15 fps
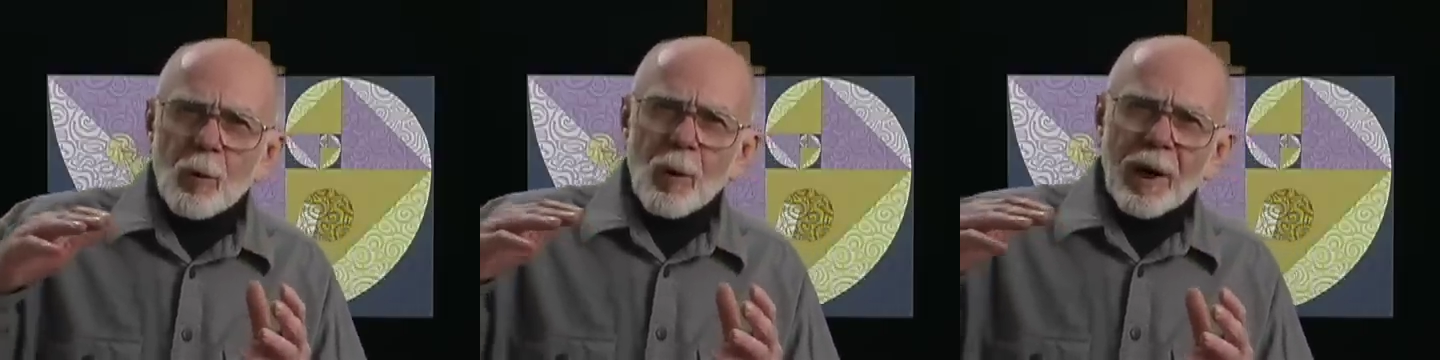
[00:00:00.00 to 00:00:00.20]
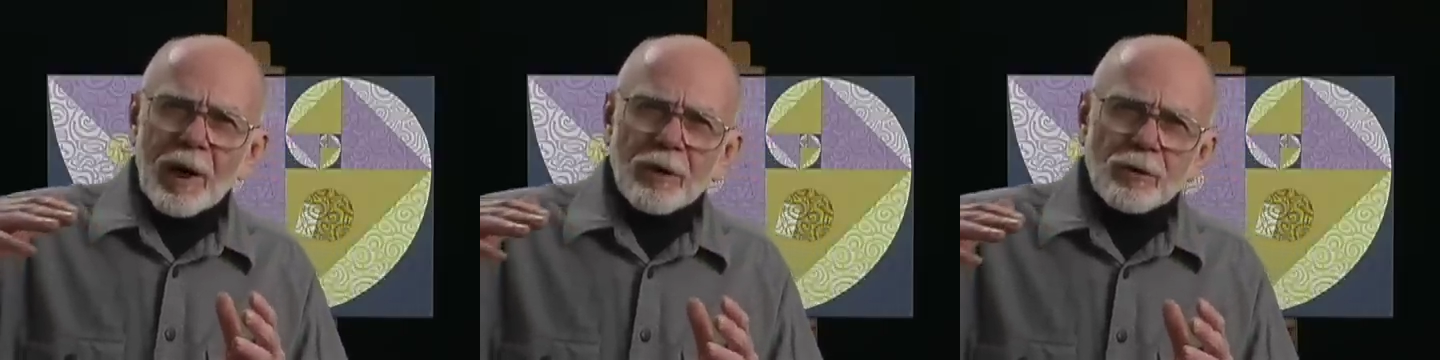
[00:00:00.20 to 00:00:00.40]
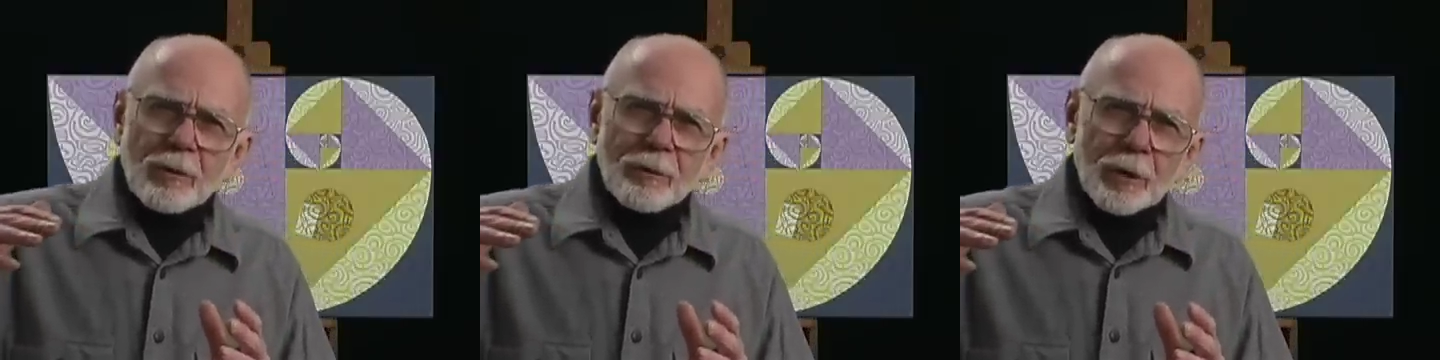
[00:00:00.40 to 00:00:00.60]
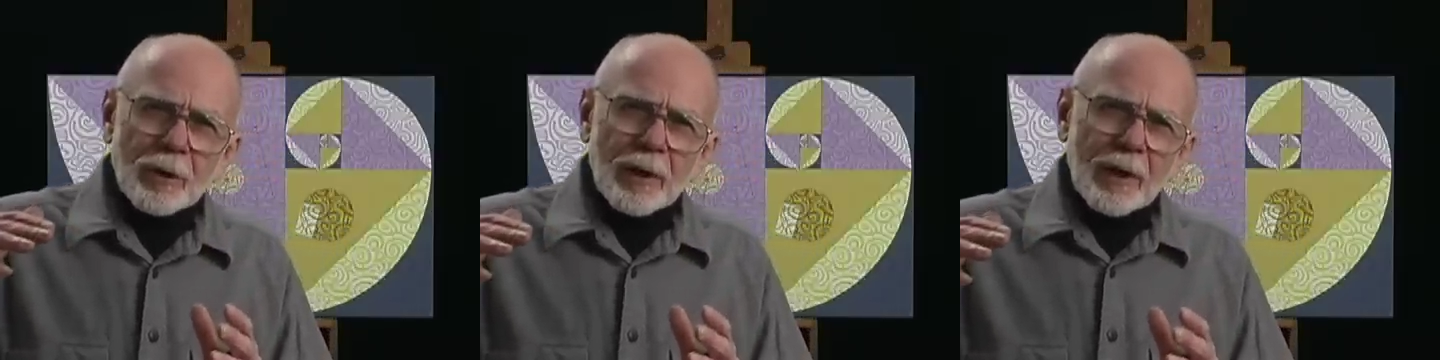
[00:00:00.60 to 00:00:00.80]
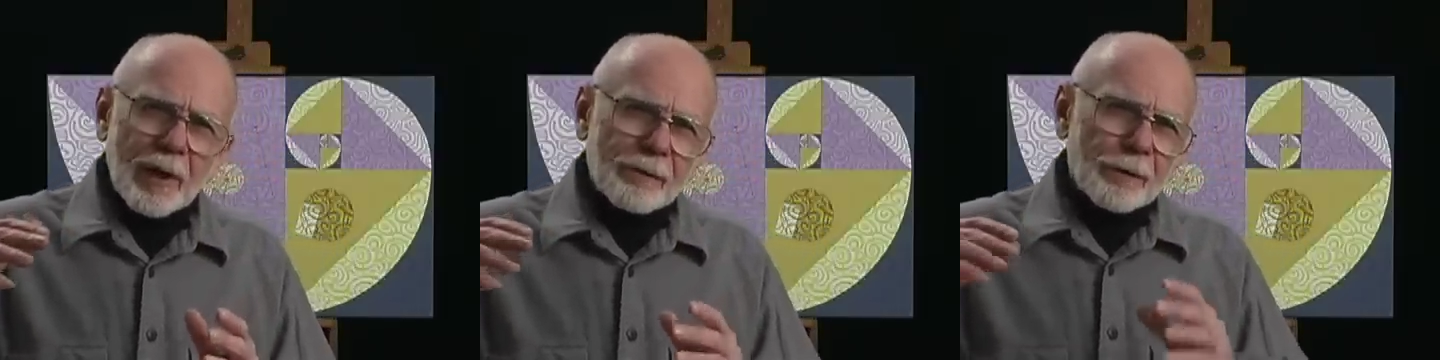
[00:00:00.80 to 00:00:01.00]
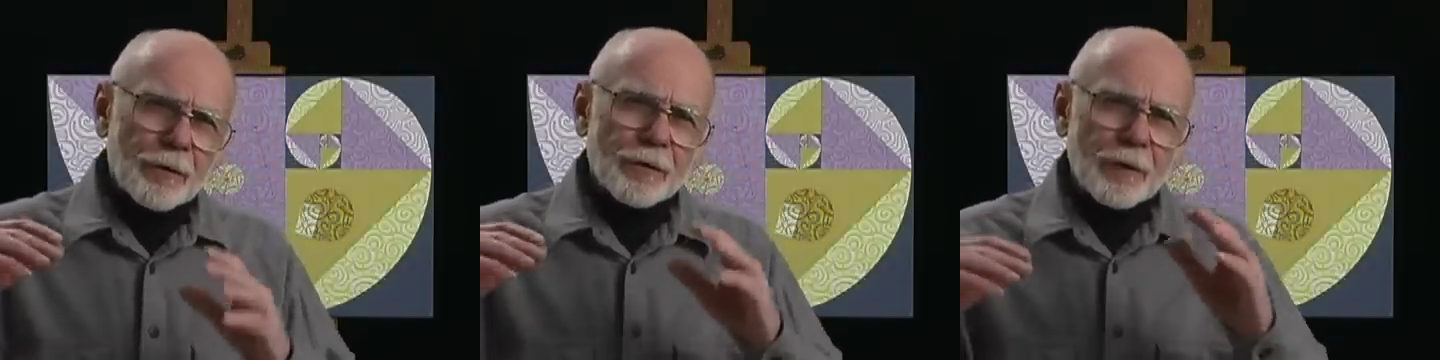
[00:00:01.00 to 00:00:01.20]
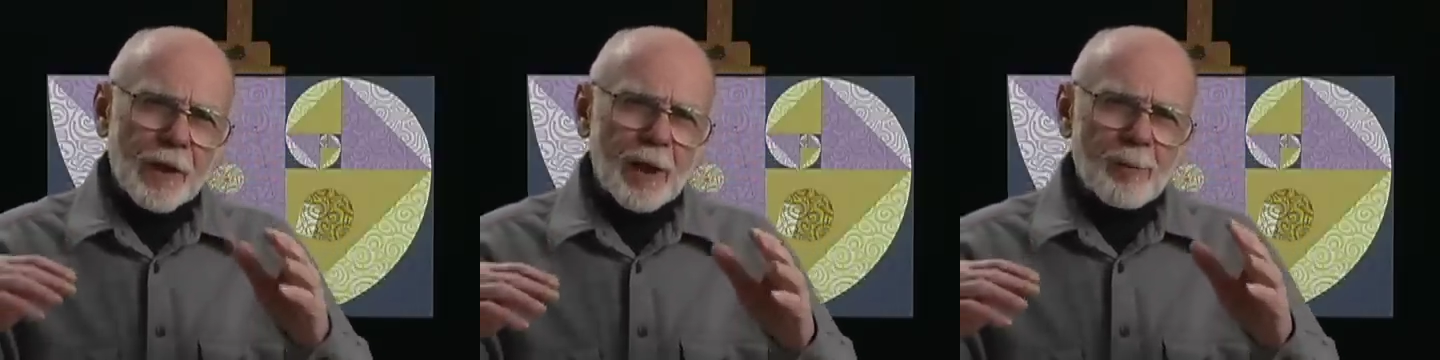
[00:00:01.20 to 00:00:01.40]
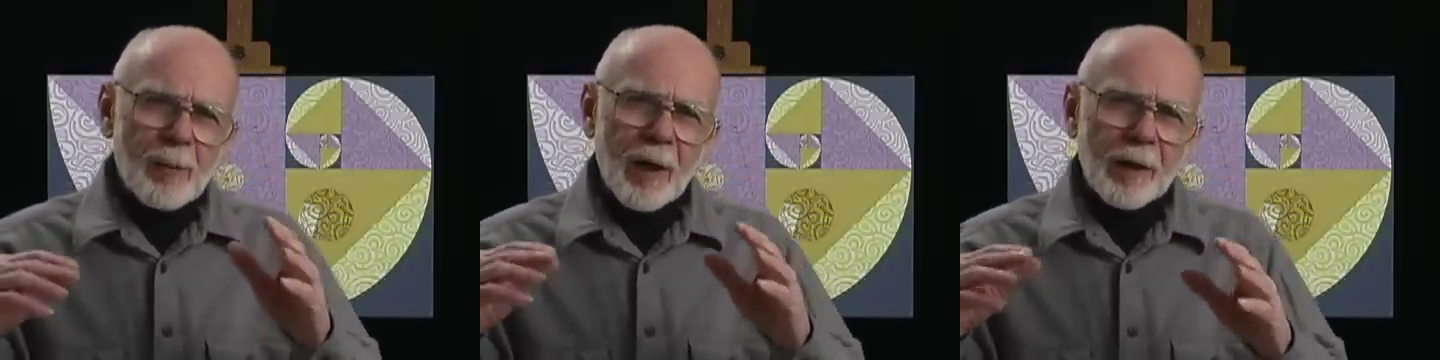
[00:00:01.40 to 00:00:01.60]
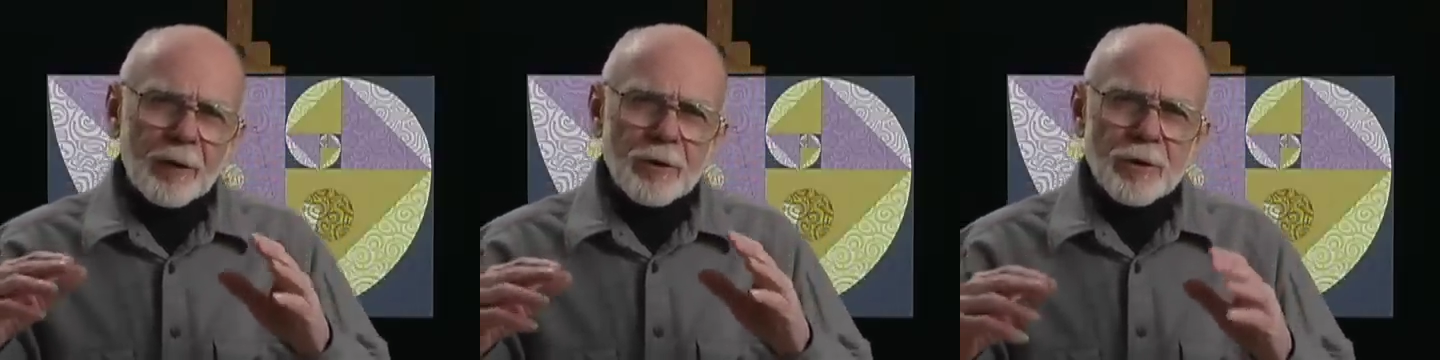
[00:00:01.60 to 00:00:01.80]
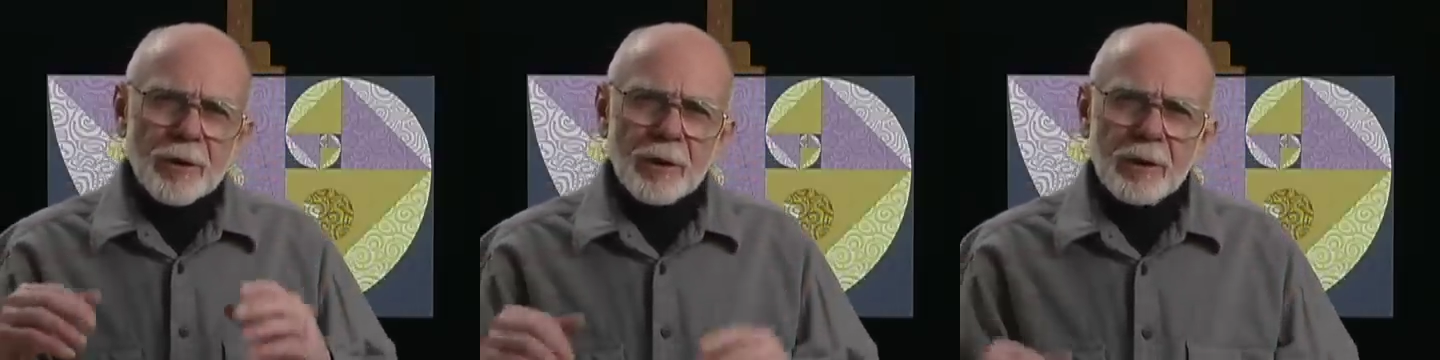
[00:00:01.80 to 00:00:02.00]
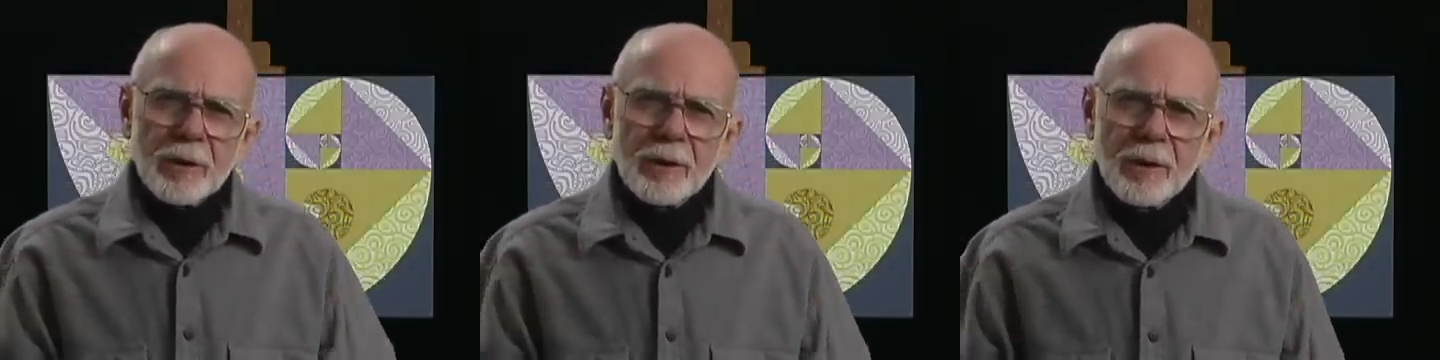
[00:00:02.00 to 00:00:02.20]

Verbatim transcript: ways of looking at the same energy.